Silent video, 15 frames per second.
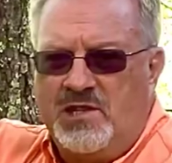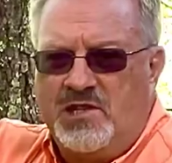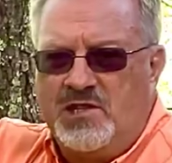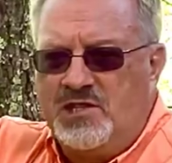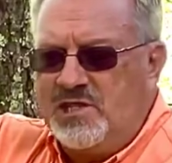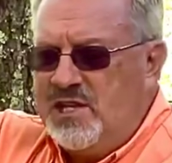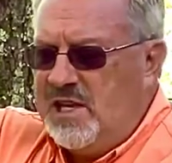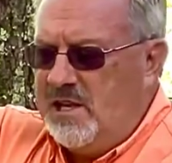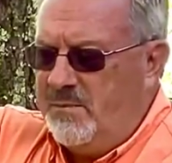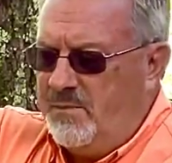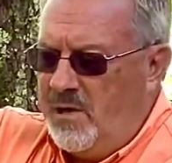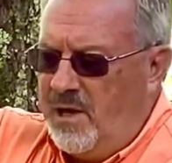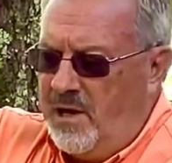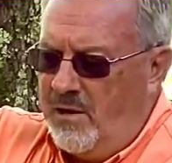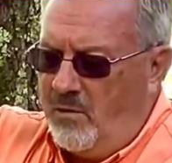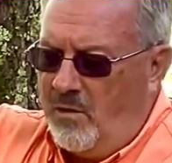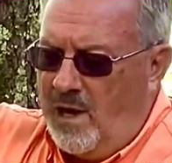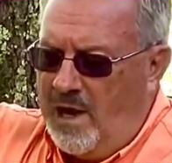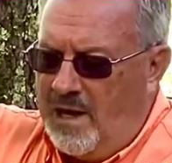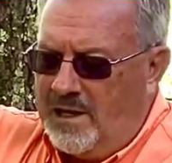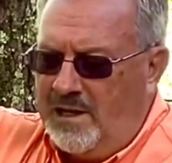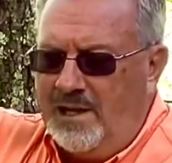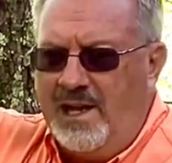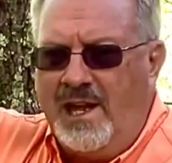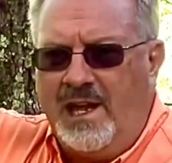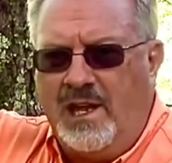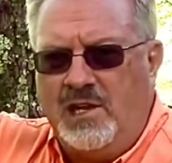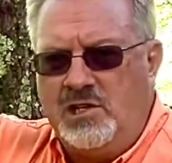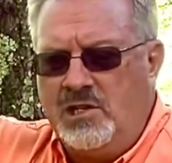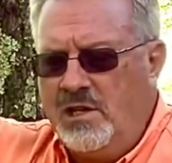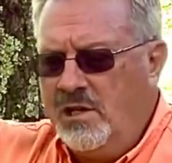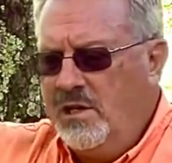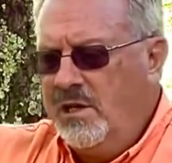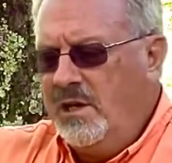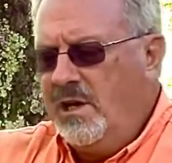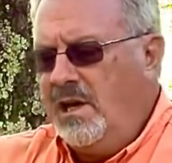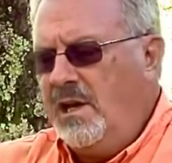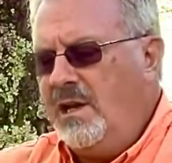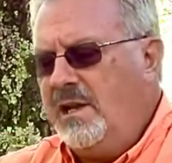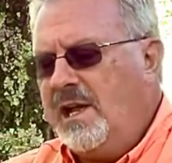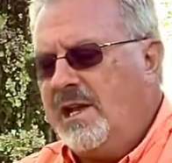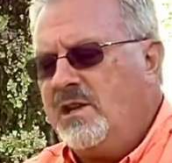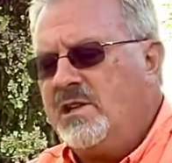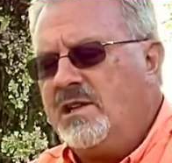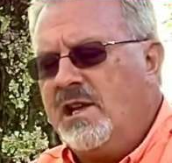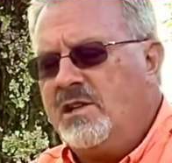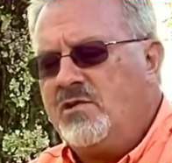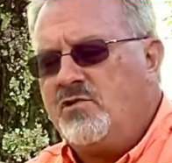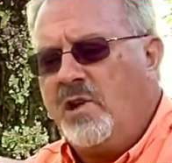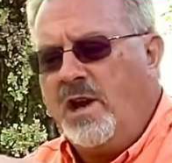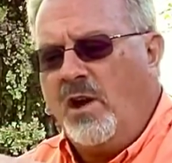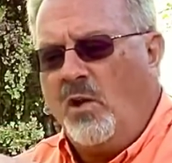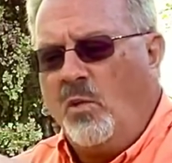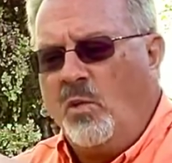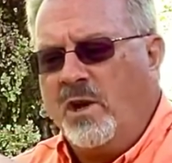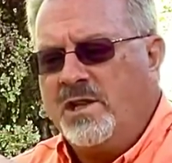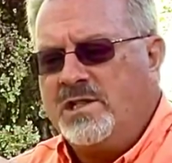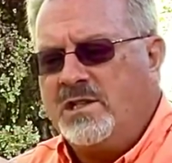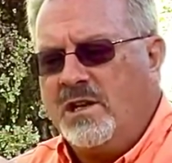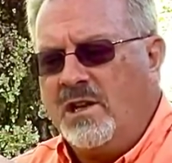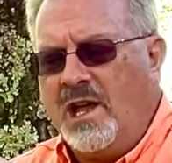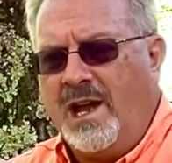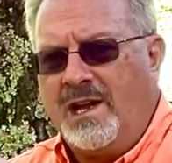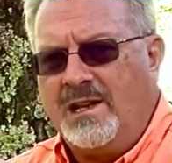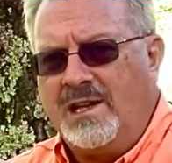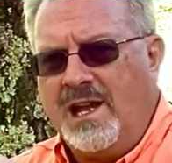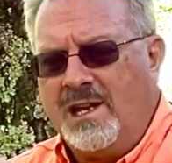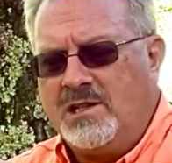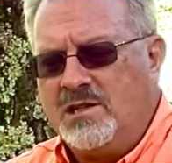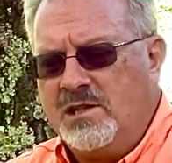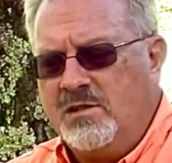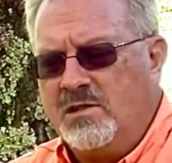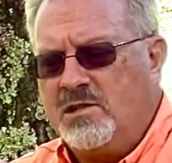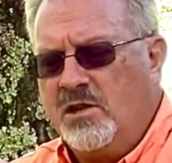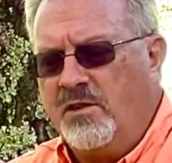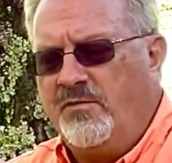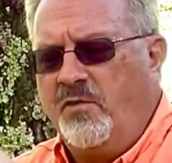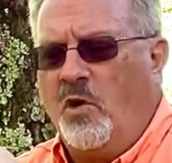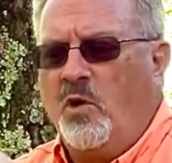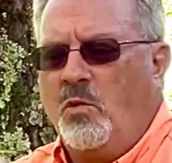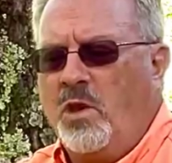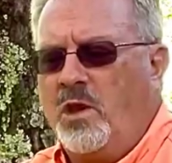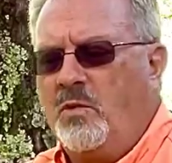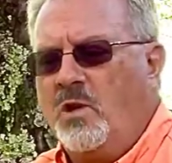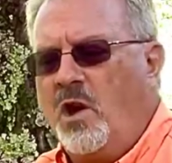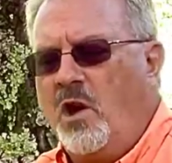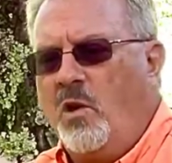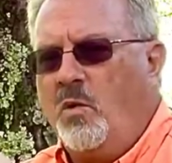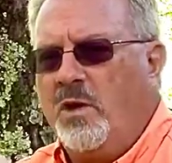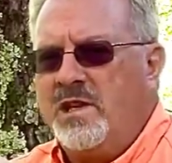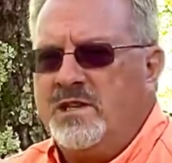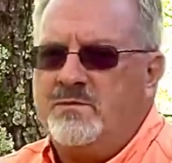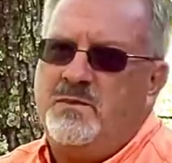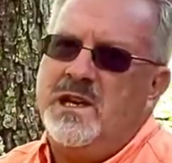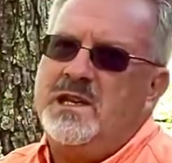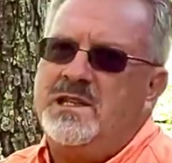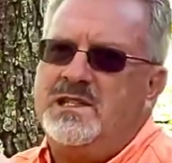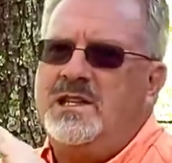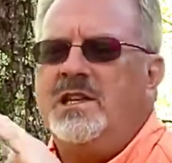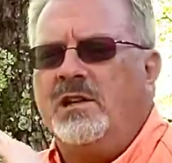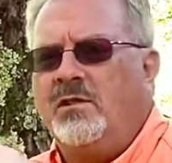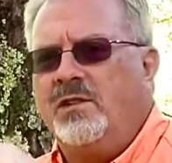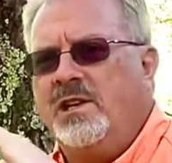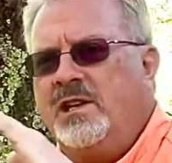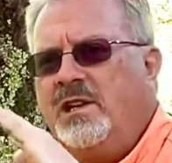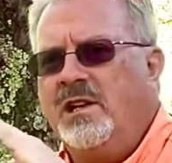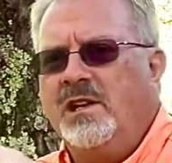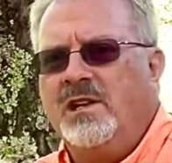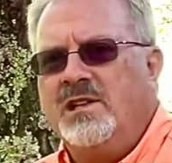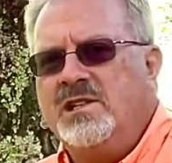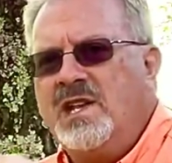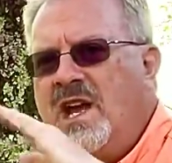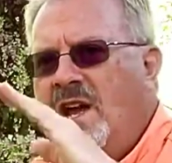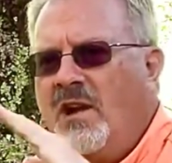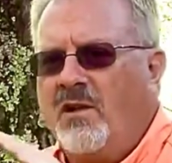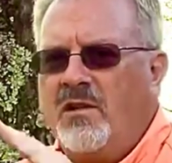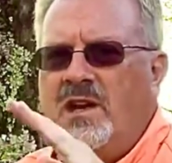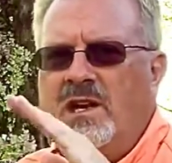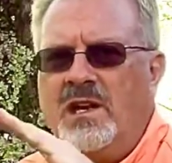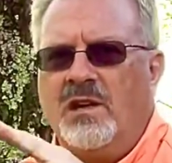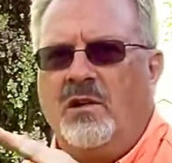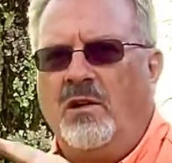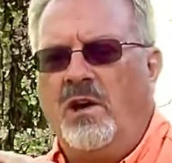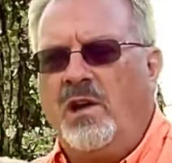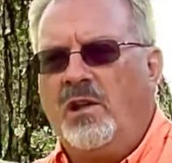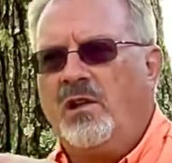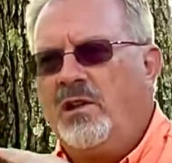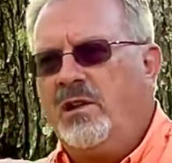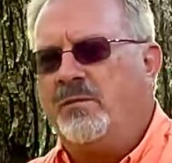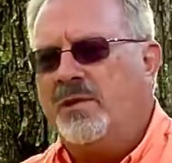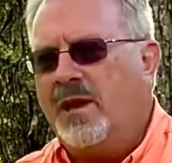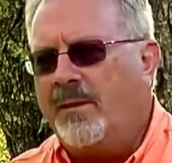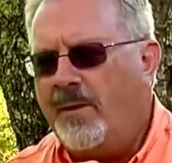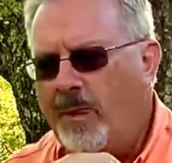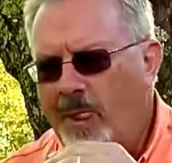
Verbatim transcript: steep on a rock ledge, and that, that trail was like that too. So the four-wheeler would always be tilted downhill a little bit.